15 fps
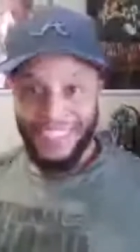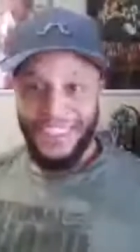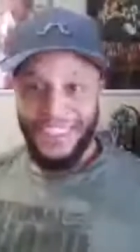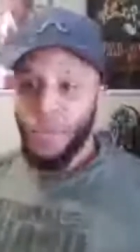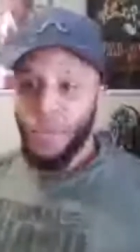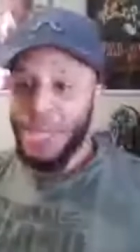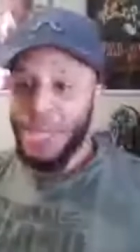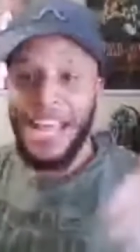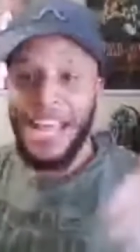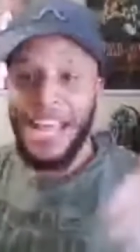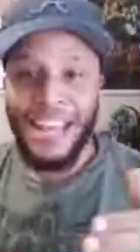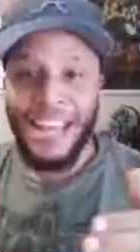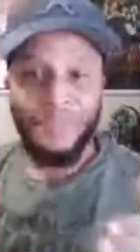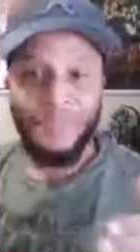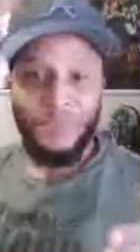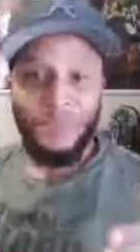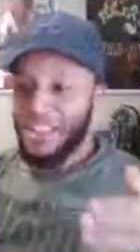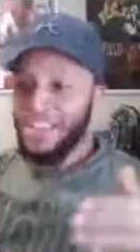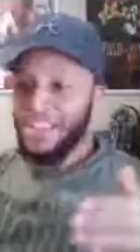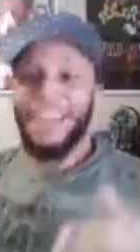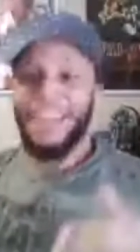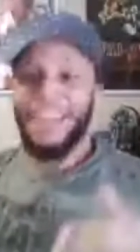We can't.
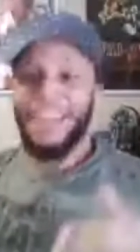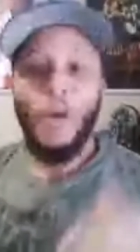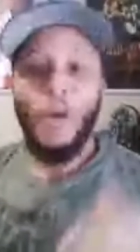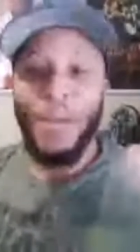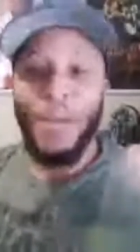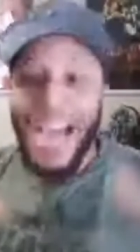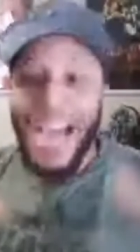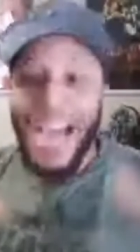We got to